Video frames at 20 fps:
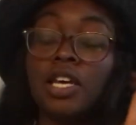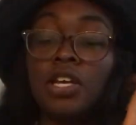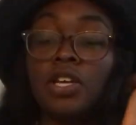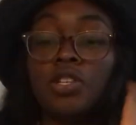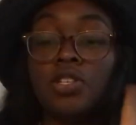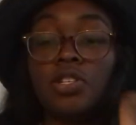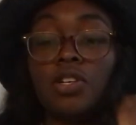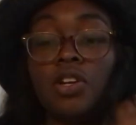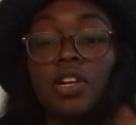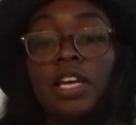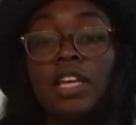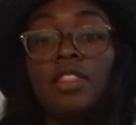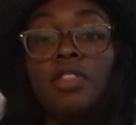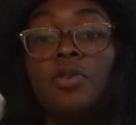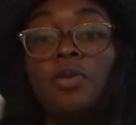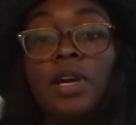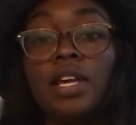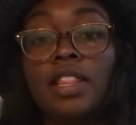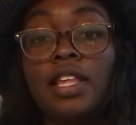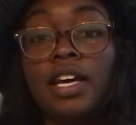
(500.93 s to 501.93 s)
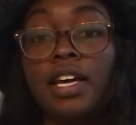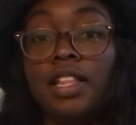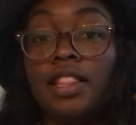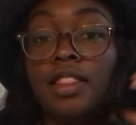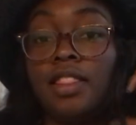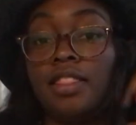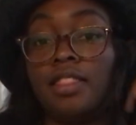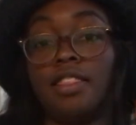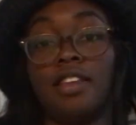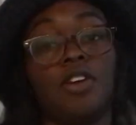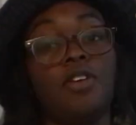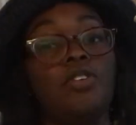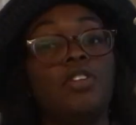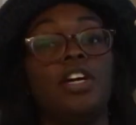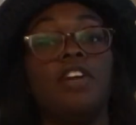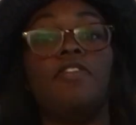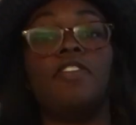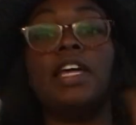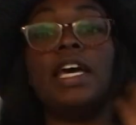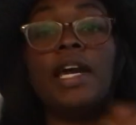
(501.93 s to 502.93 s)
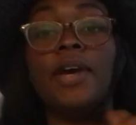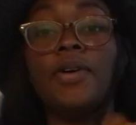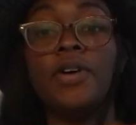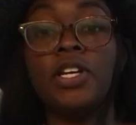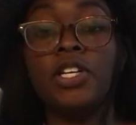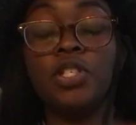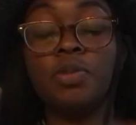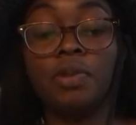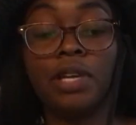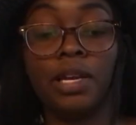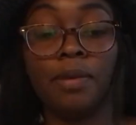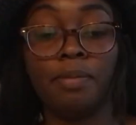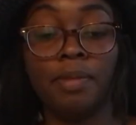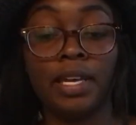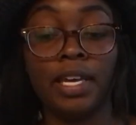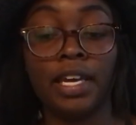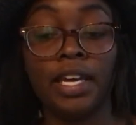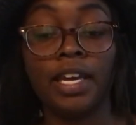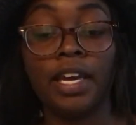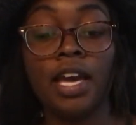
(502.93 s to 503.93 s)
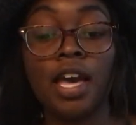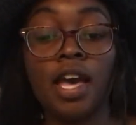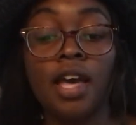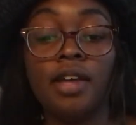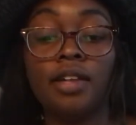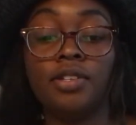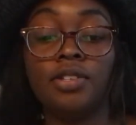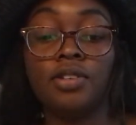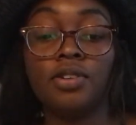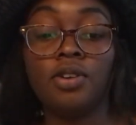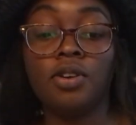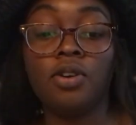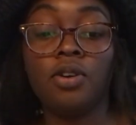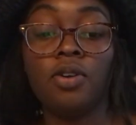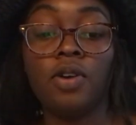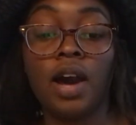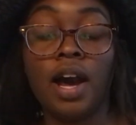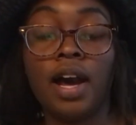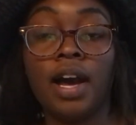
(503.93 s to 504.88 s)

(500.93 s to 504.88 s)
So like the way that their love language may be to